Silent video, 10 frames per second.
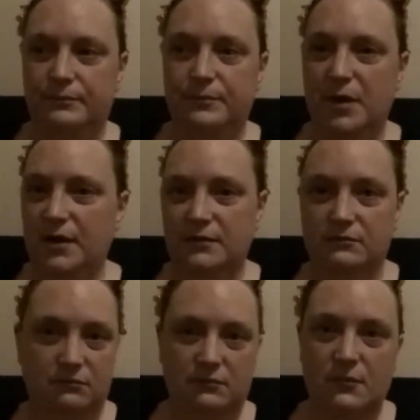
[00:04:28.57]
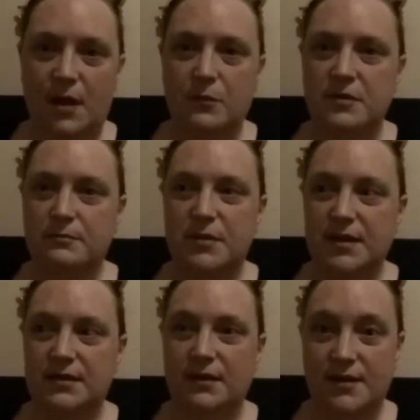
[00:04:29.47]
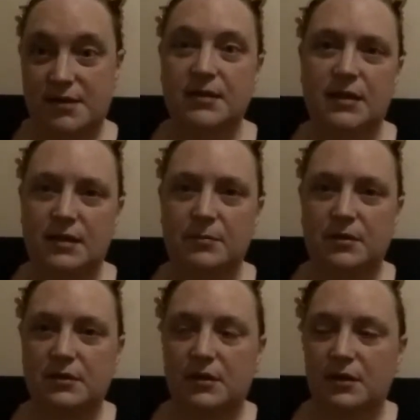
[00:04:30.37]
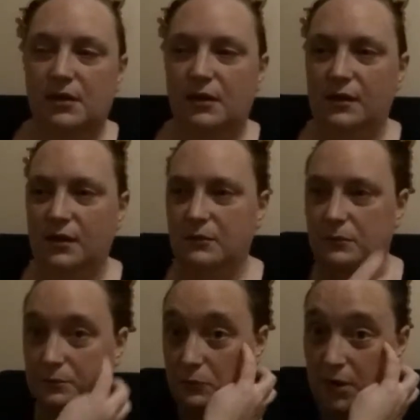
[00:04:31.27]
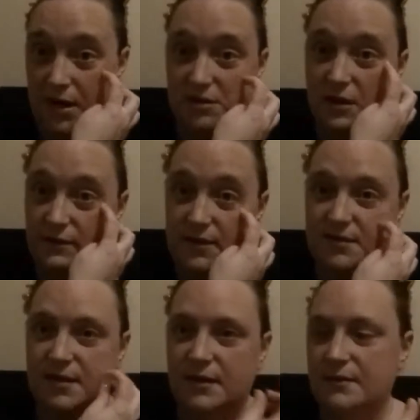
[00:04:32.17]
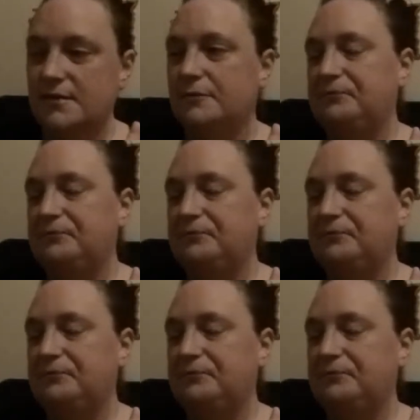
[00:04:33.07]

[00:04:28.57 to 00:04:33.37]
but I wouldn't be asleep when I saw these things.